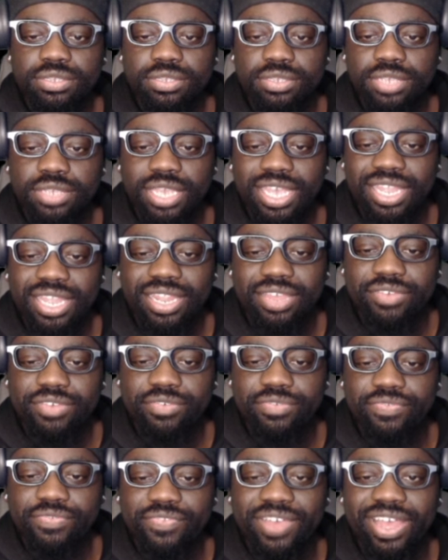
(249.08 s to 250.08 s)
Yeah, like
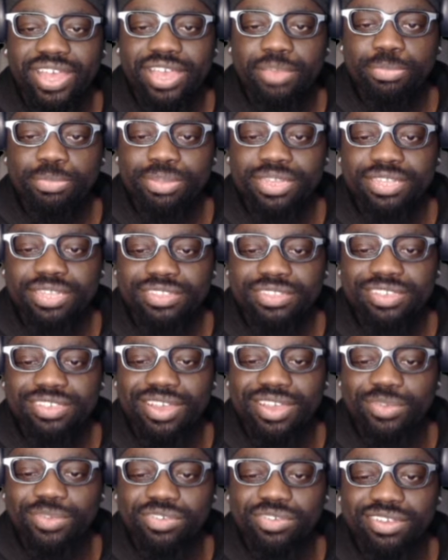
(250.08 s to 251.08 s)
five plates. He
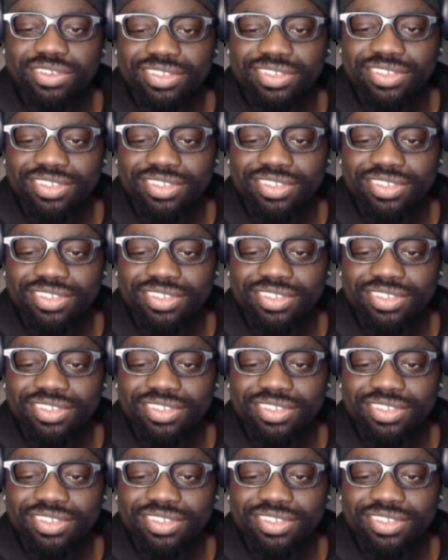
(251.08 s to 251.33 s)
got one.